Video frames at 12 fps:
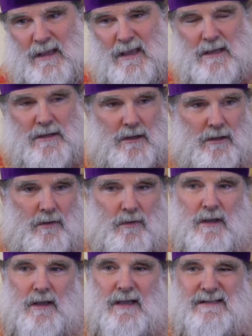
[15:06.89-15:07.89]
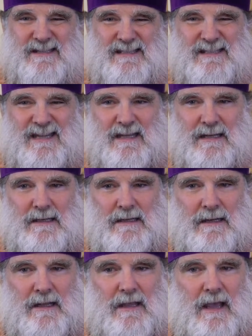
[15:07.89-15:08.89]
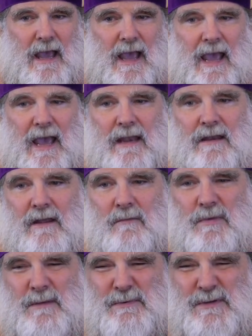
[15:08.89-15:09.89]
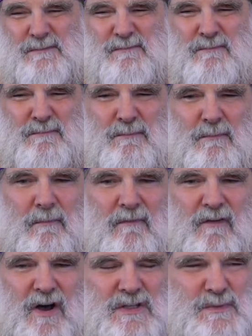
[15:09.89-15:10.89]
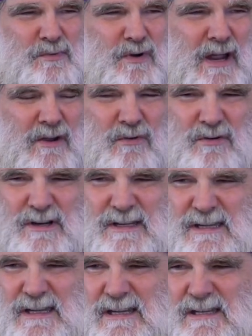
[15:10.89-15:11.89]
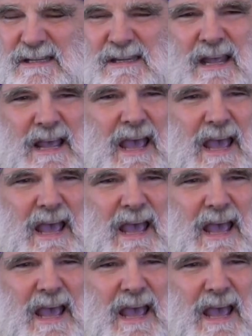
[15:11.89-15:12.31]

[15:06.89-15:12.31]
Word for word: ego, and sin, and people's false priorities,